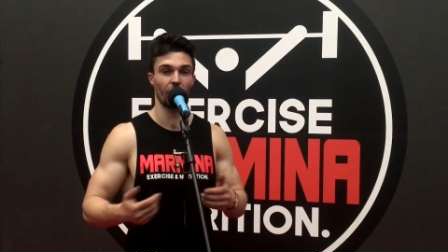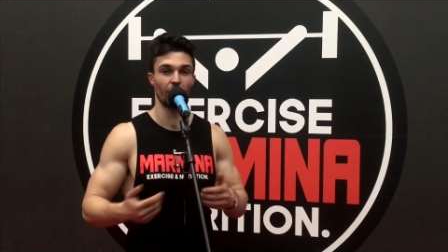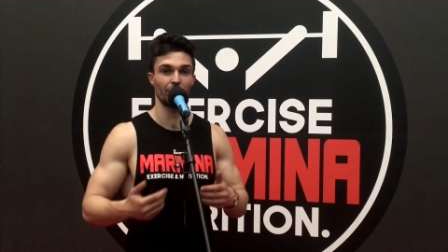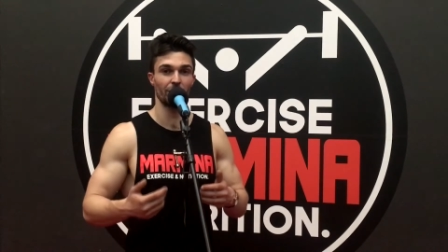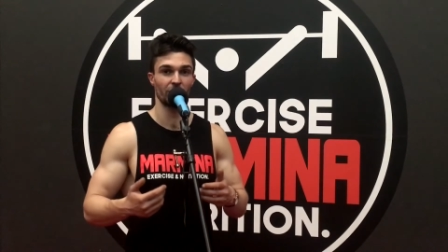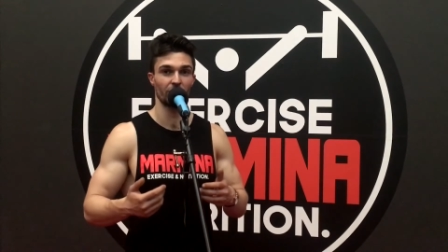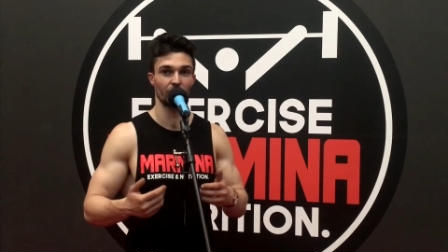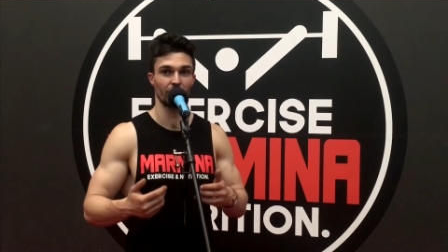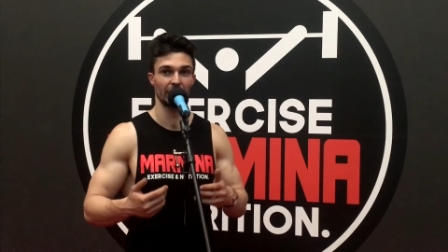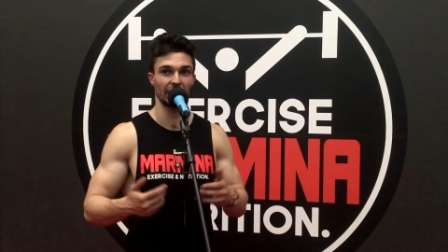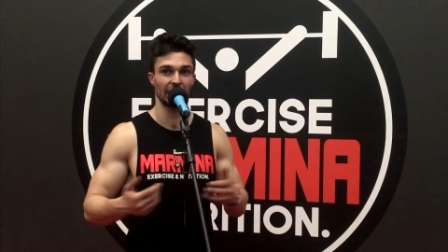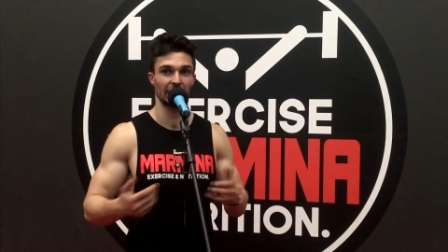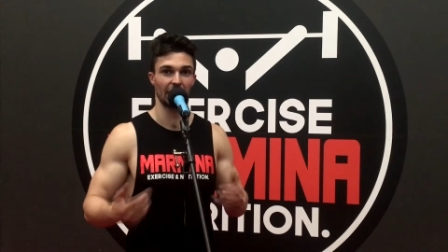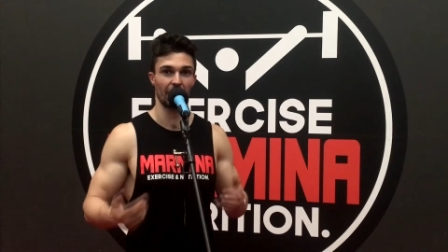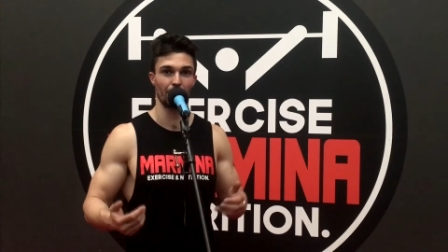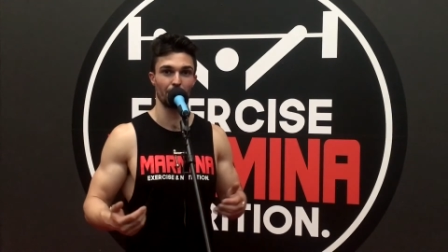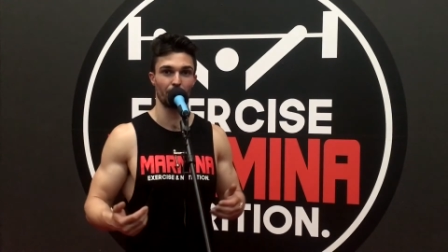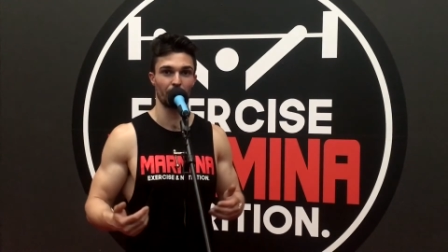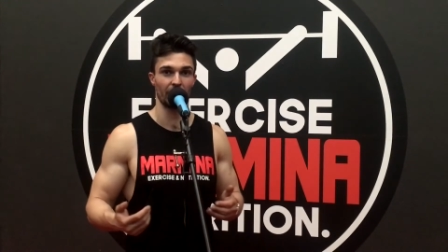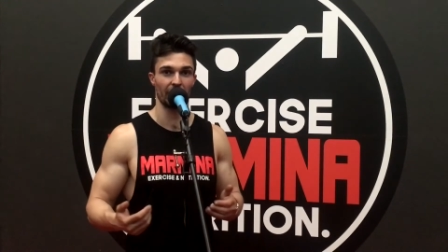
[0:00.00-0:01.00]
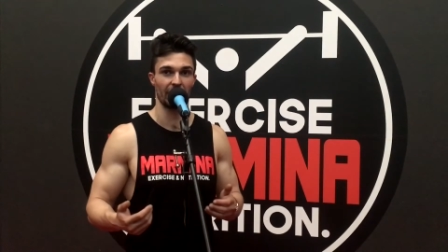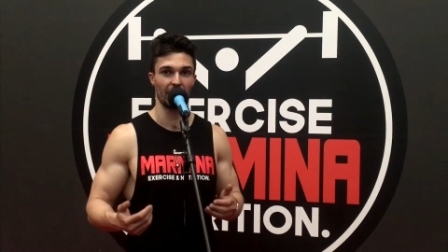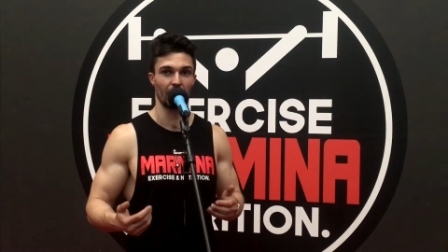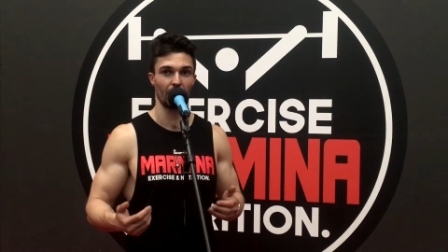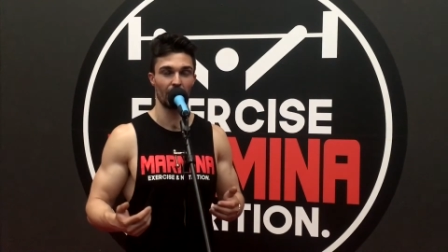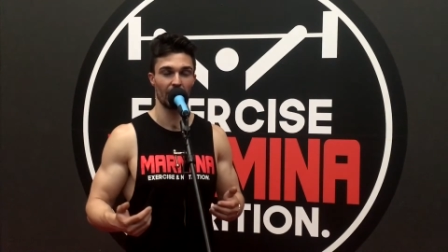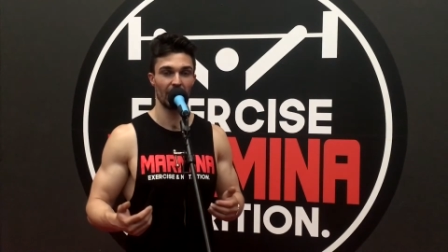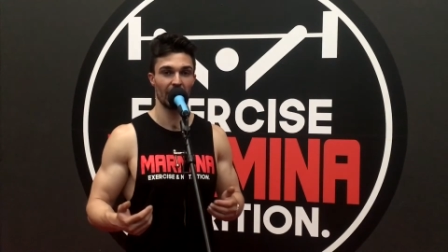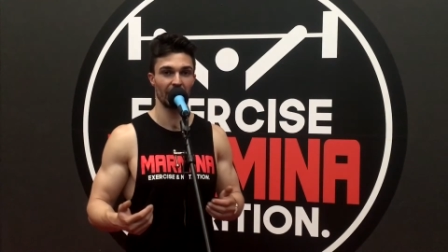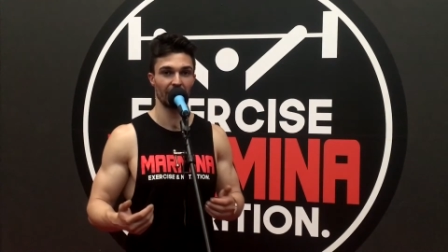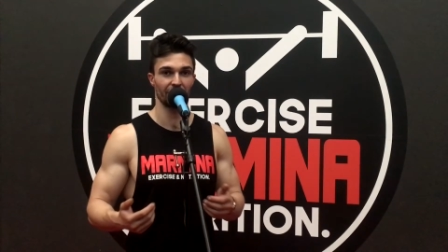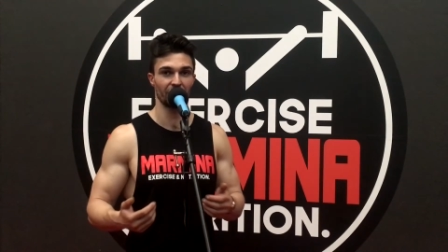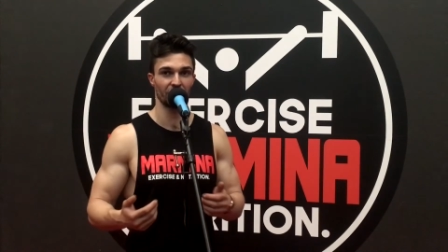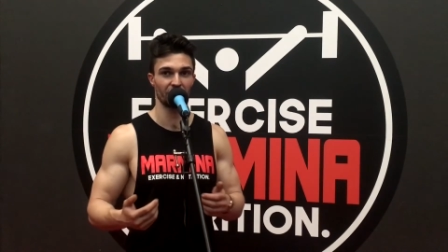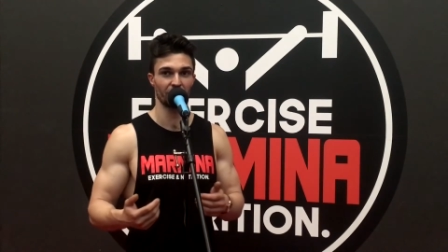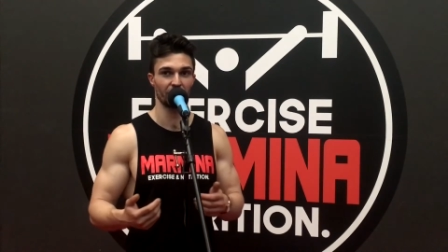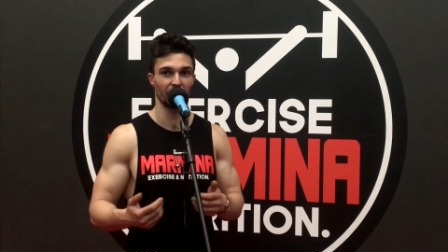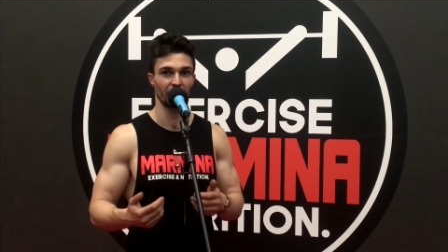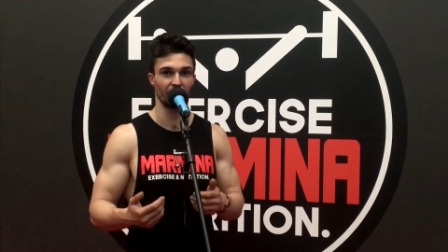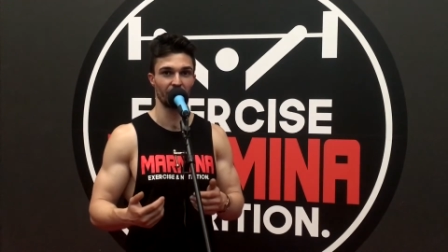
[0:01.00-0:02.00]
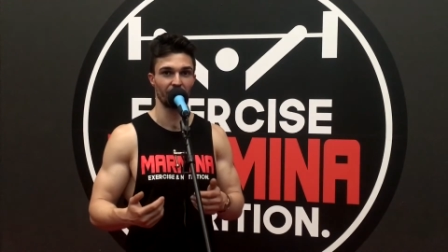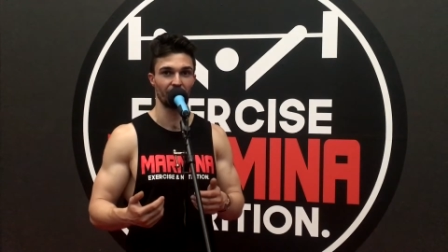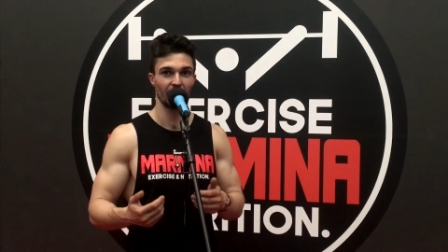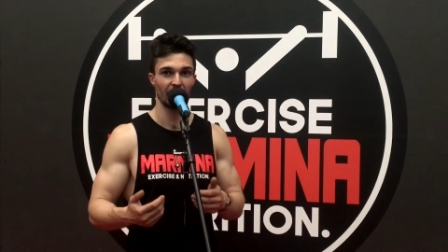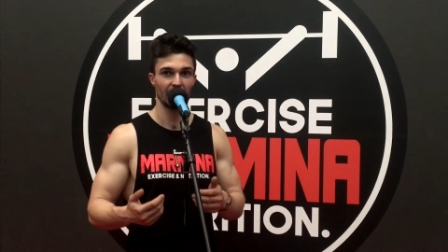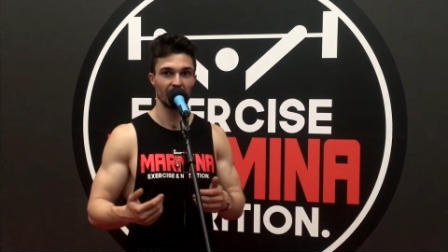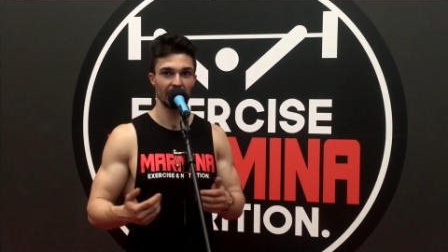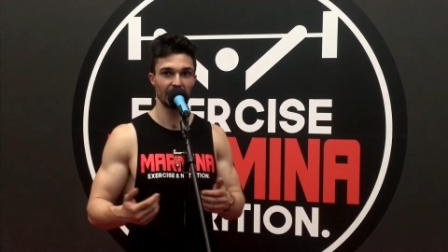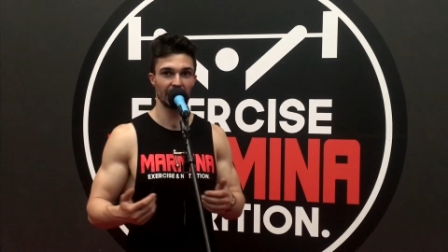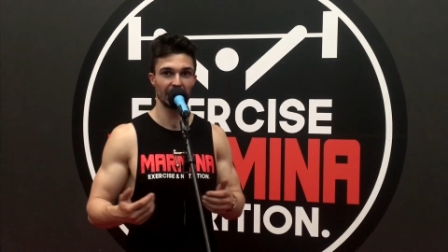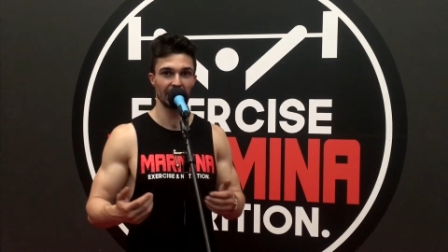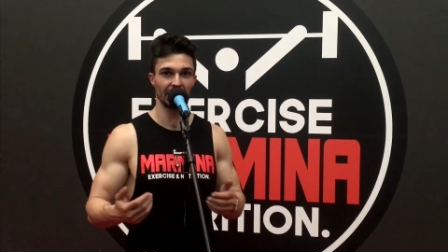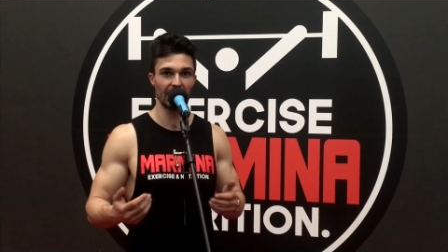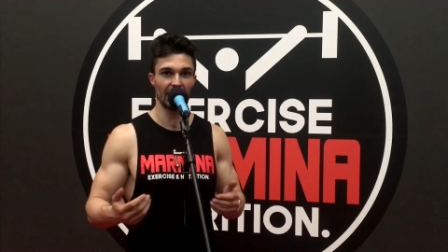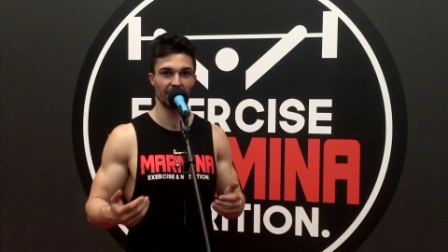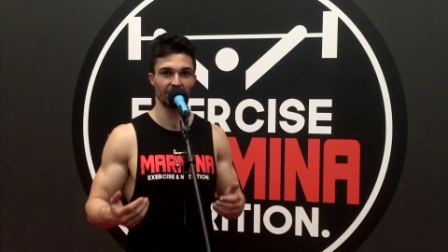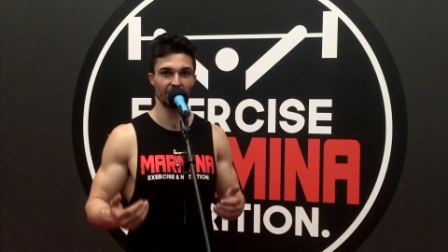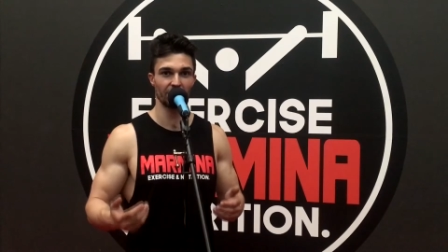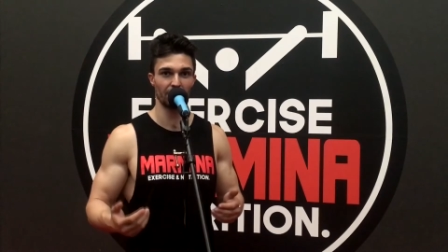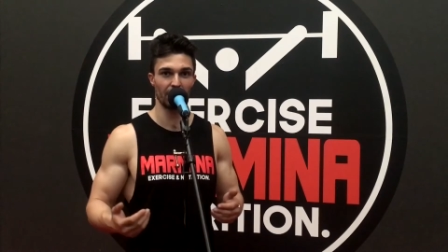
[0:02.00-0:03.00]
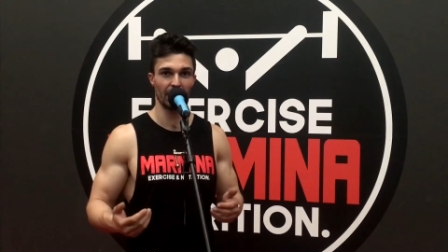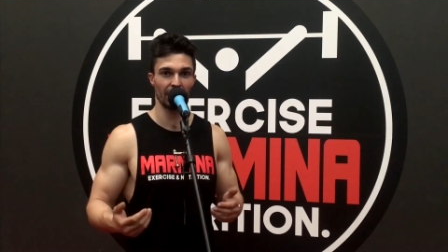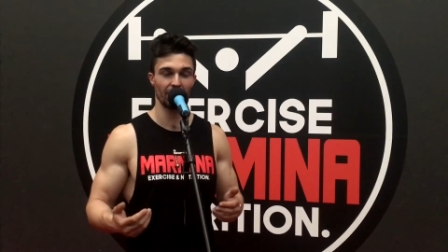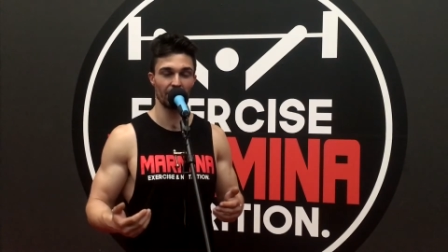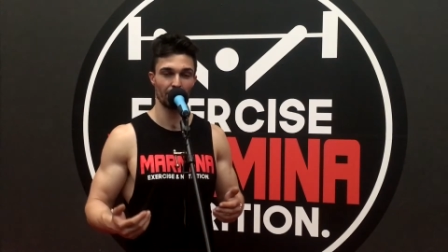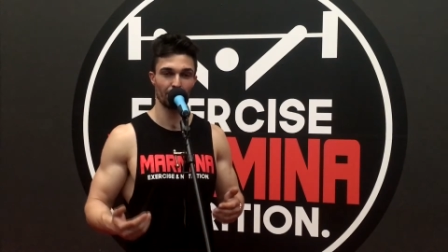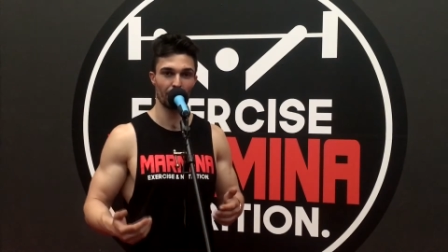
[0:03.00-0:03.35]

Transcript: I'll be squatting a ton by now and have the strength of 10,000 men,